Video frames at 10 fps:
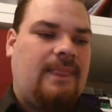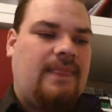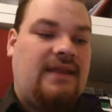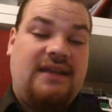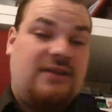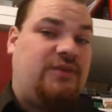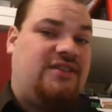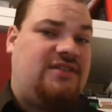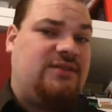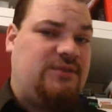Yet we
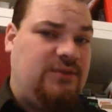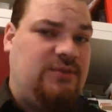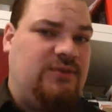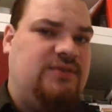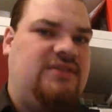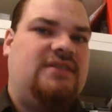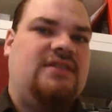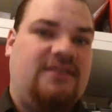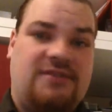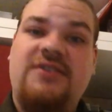still use
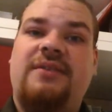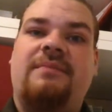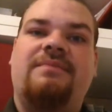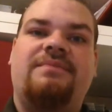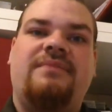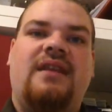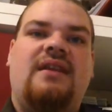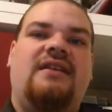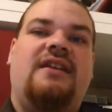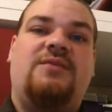the term.
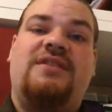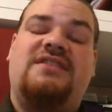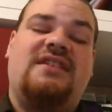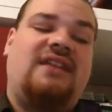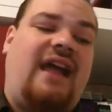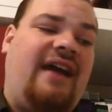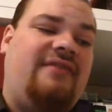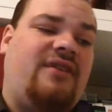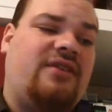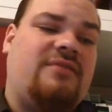Yet we still have
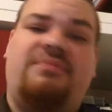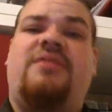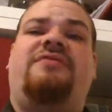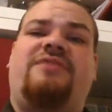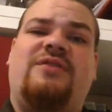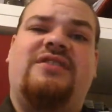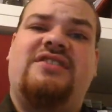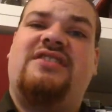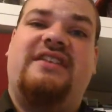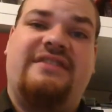our preferred
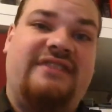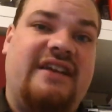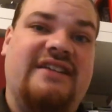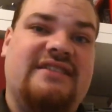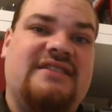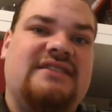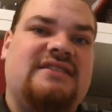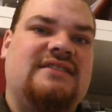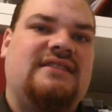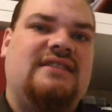set of dice.
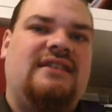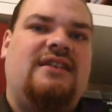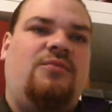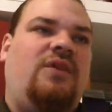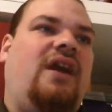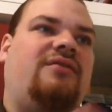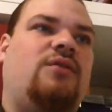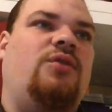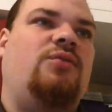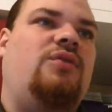We have
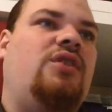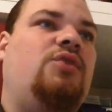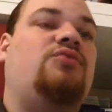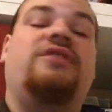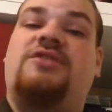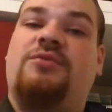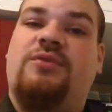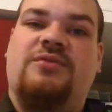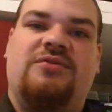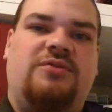our own
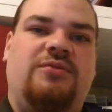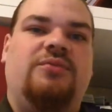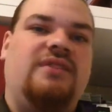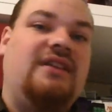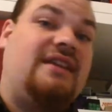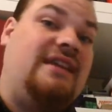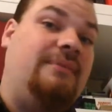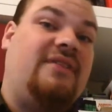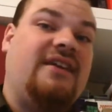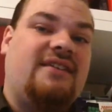rituals to
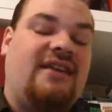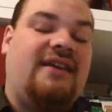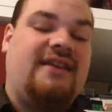keep their luck